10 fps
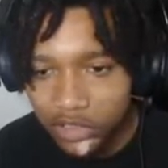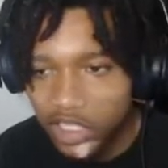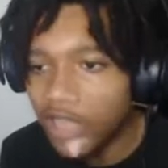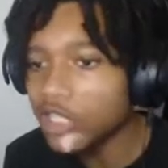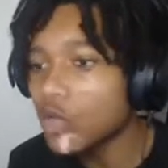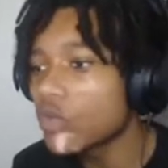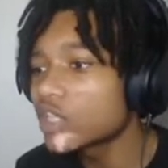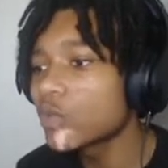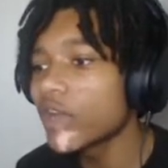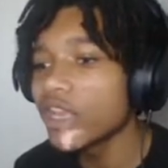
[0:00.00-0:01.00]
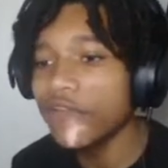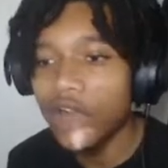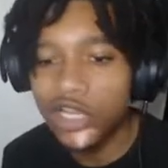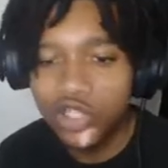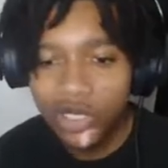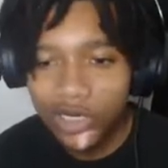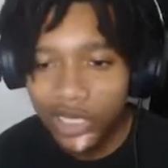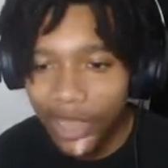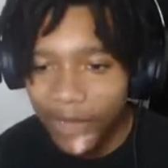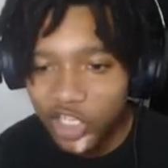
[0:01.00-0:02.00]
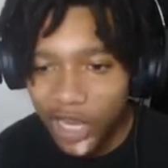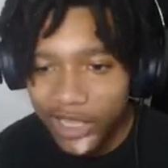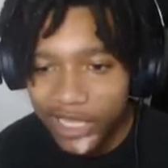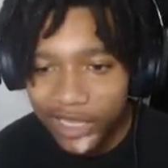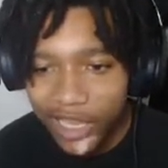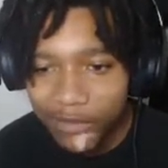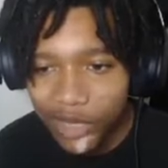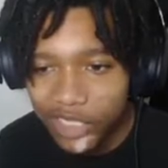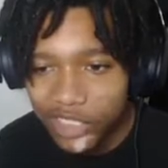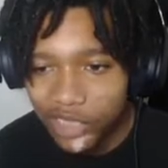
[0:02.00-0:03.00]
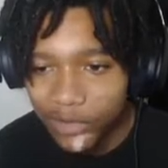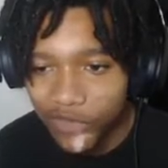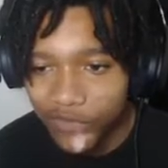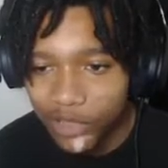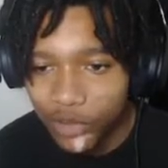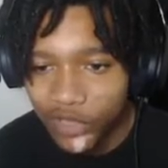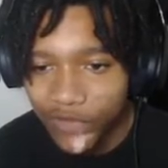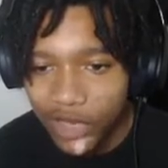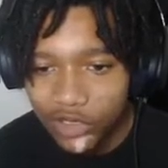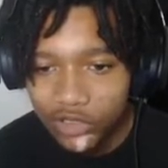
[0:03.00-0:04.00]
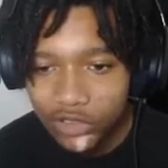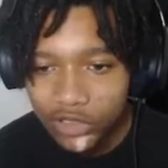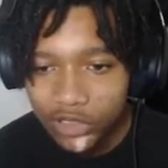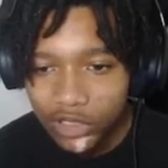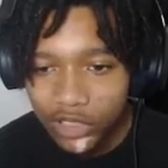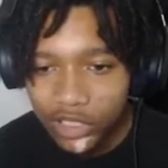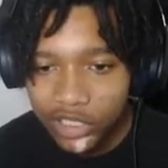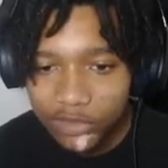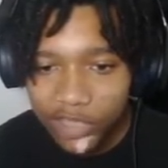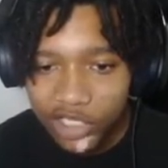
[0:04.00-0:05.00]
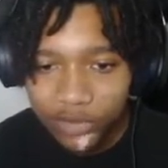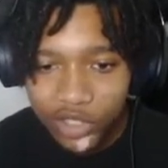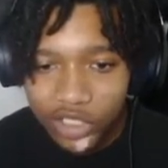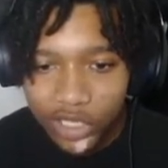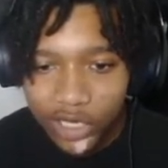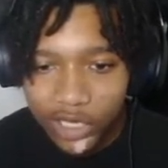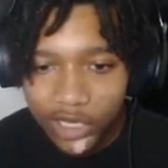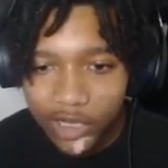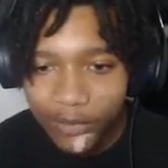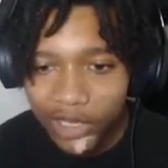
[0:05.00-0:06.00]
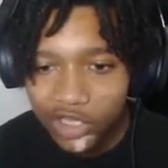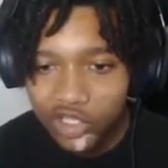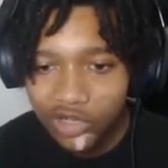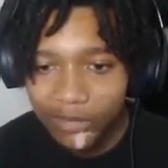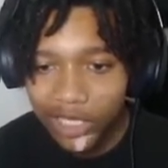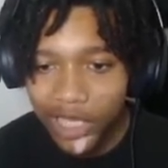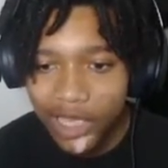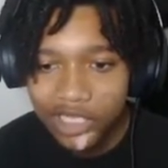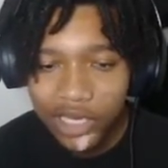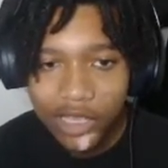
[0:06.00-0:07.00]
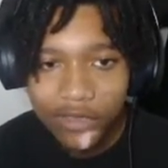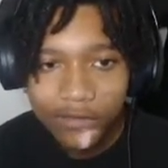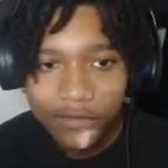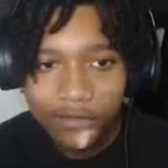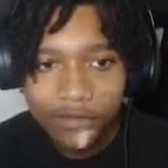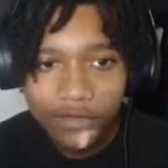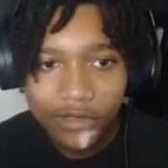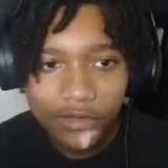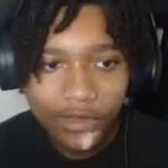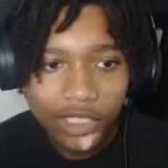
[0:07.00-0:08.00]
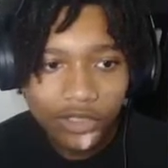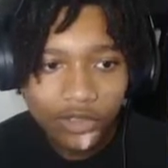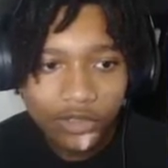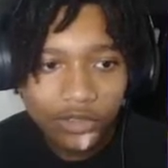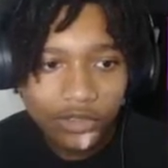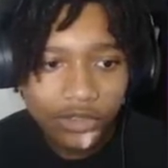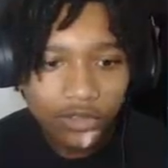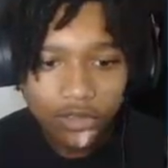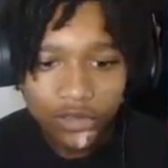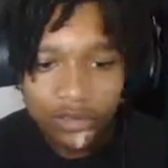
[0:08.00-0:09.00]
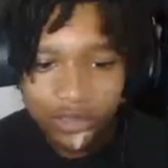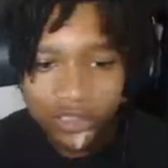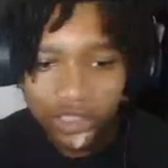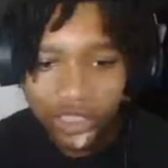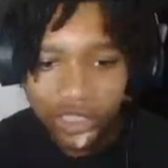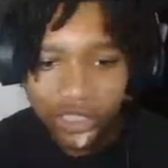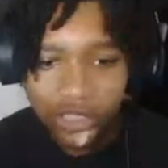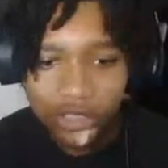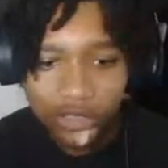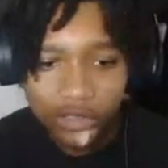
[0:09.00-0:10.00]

Shout out to the 120 in the fucking stream, though. Y'all make sure y'all hit that like button and sub button for your boy if y'all new. It is much appreciated and it help out the stream a lot, chat. Really do. The D.